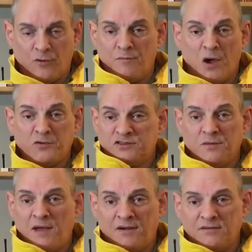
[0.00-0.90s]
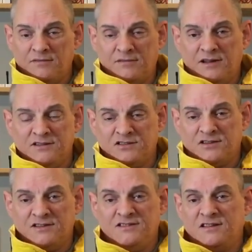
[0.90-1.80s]
most of my
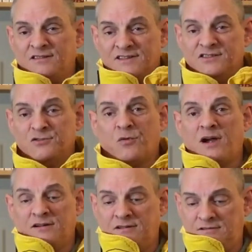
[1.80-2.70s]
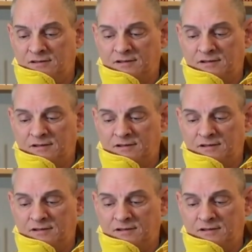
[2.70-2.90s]
incidents, unless it's raining.